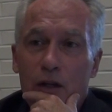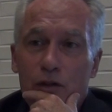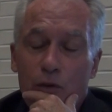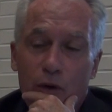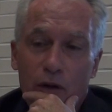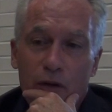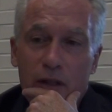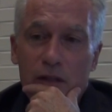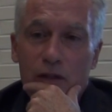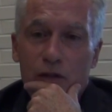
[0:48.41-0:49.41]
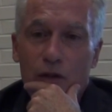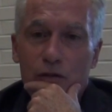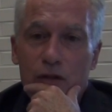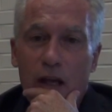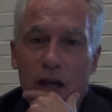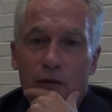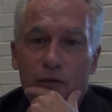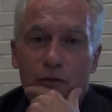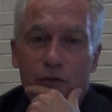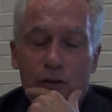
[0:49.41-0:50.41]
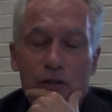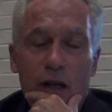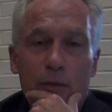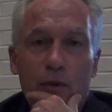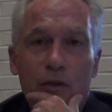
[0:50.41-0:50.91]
So one of the things that students have, for example,